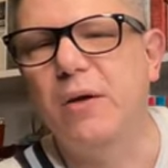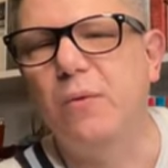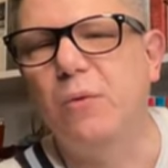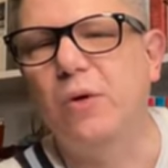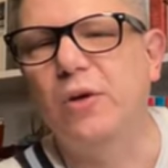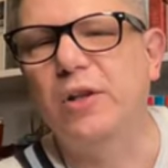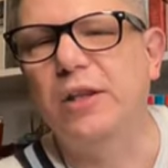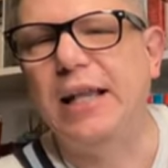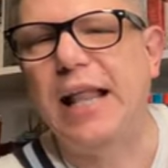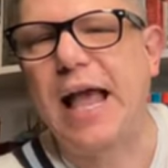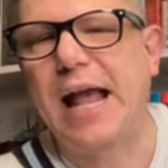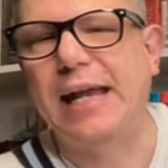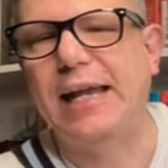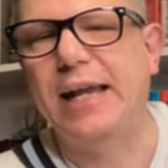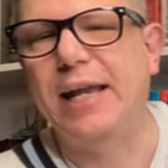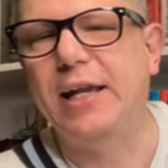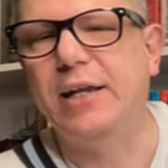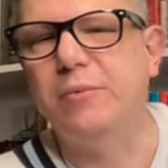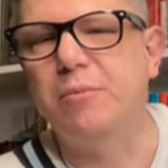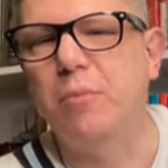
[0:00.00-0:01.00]
were
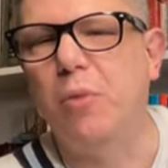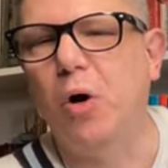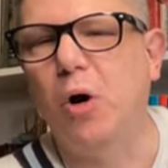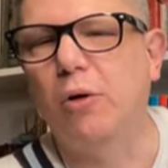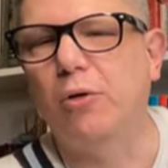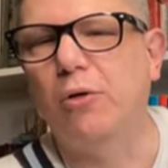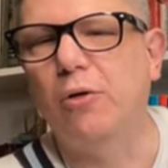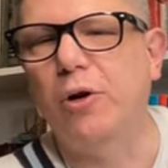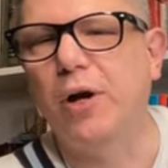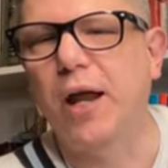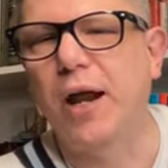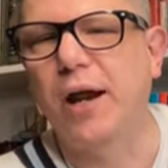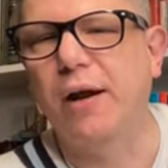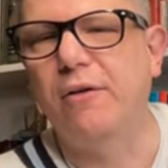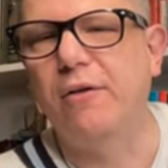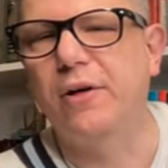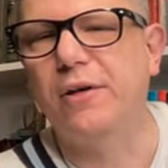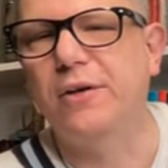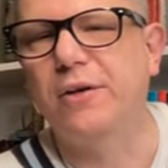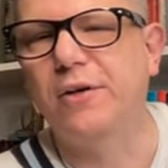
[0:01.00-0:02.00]
lacking in moral
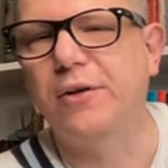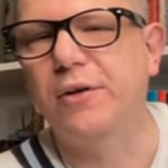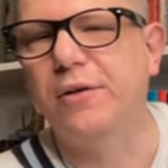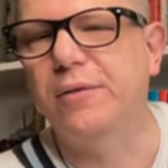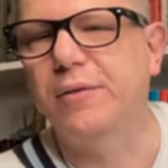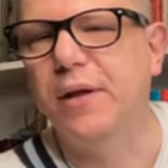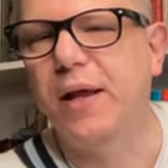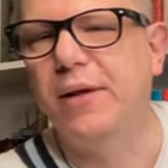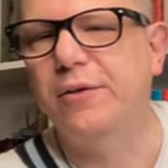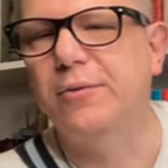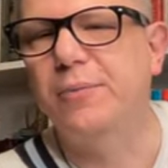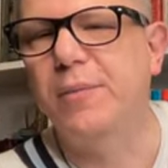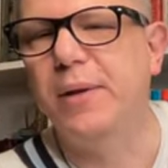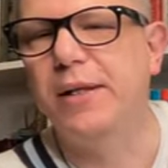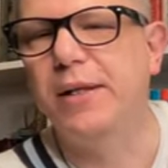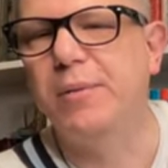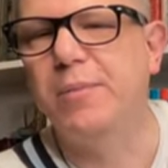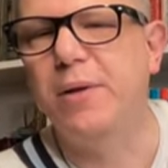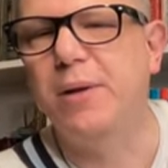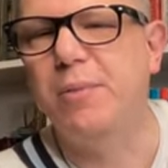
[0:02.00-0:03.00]
character, as
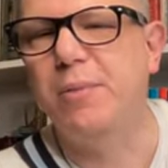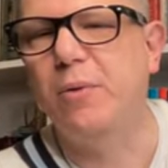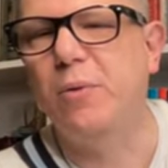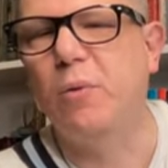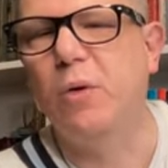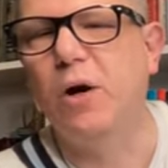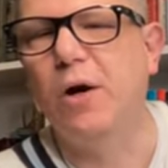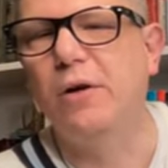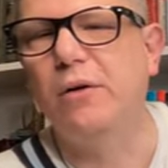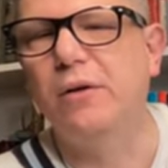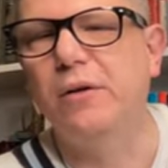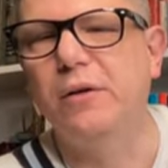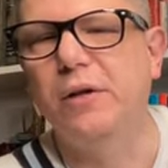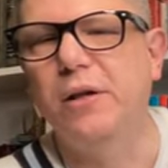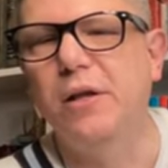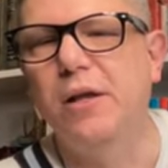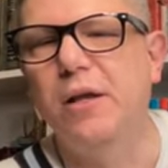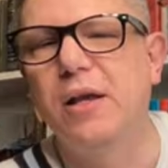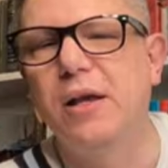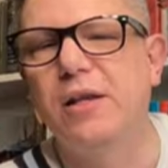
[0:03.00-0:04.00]
many people were.
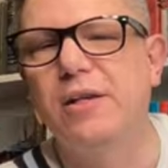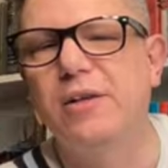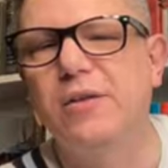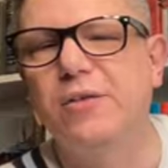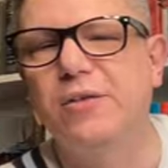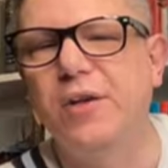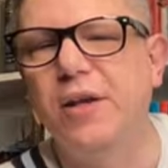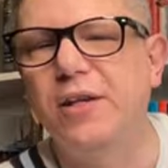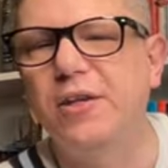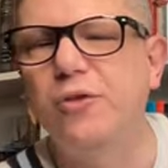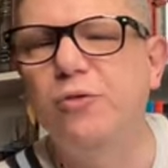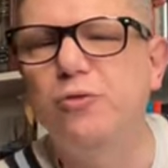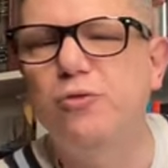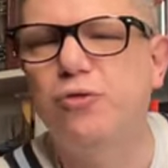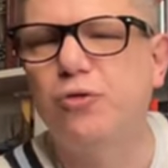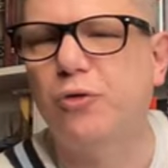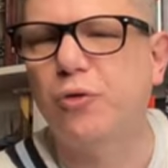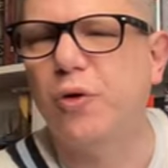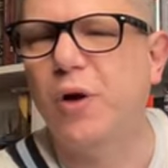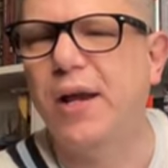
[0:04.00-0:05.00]
And you'd say, you
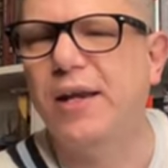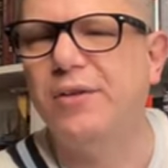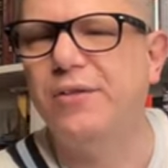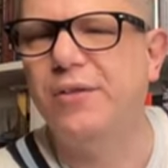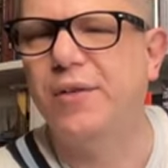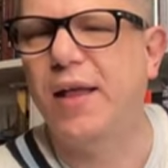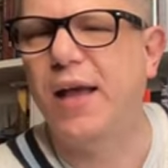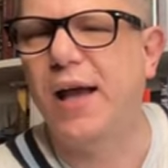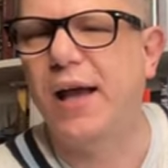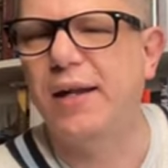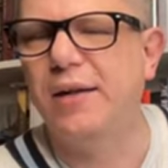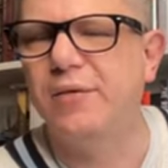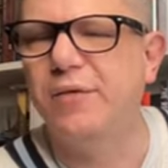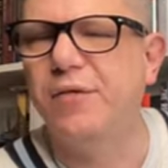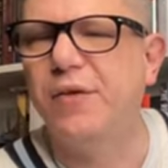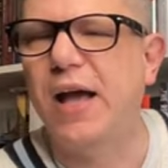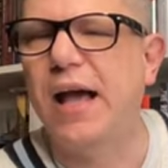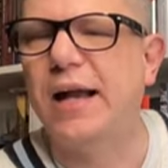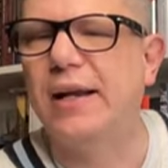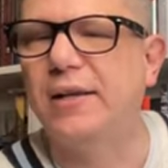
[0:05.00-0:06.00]
trace that. In
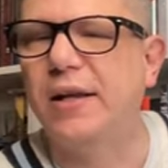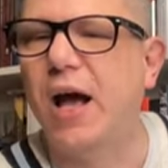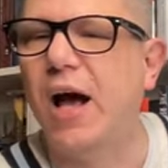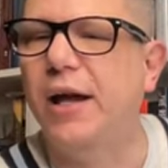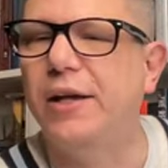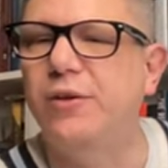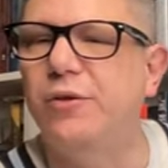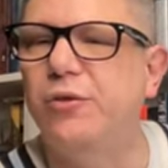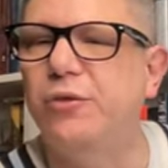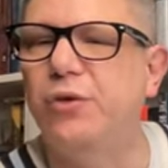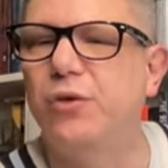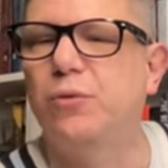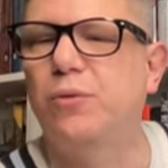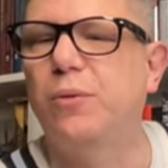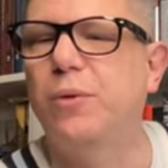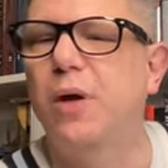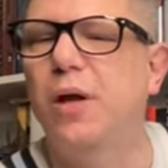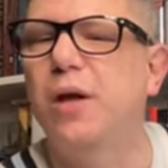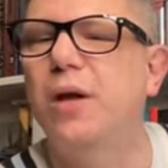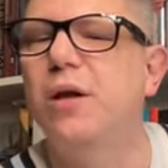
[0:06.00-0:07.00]
fact, I used to
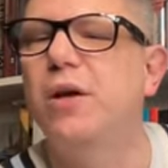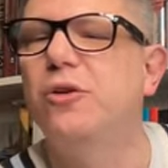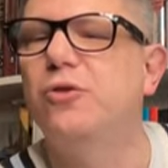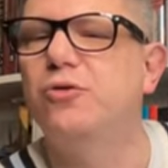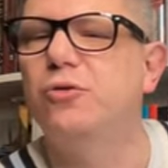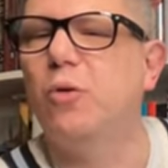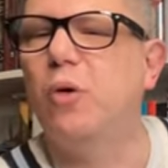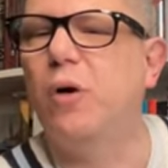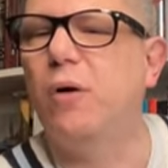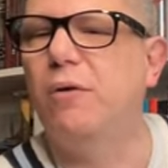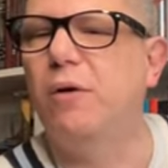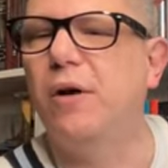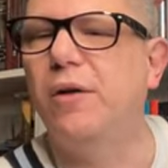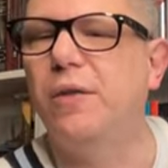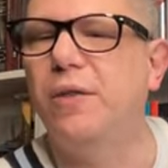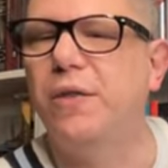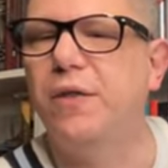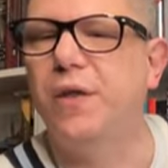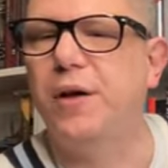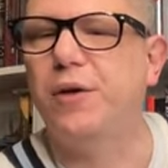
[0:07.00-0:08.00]
draw on
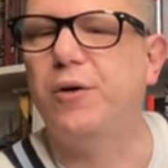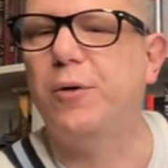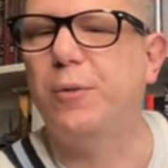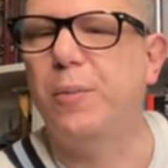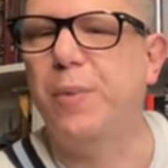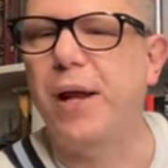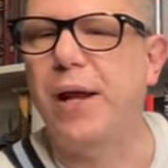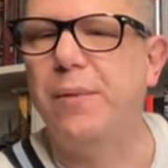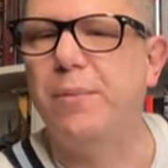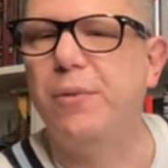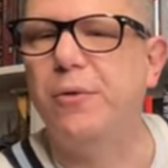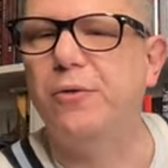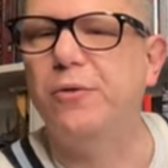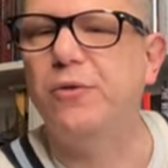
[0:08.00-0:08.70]
thicker paper